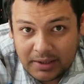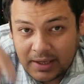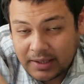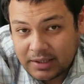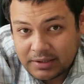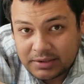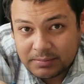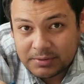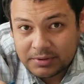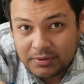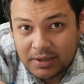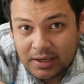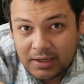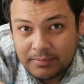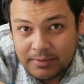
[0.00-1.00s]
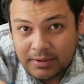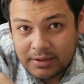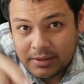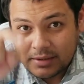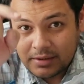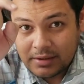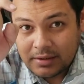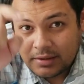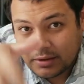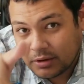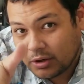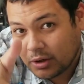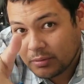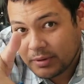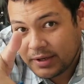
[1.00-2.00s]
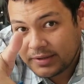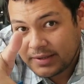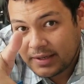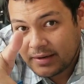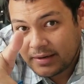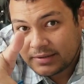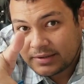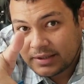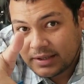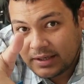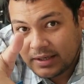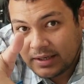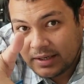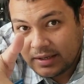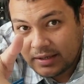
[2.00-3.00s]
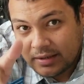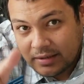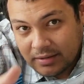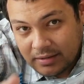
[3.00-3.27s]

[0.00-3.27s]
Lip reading: like, and subscribe. Now go run that RC.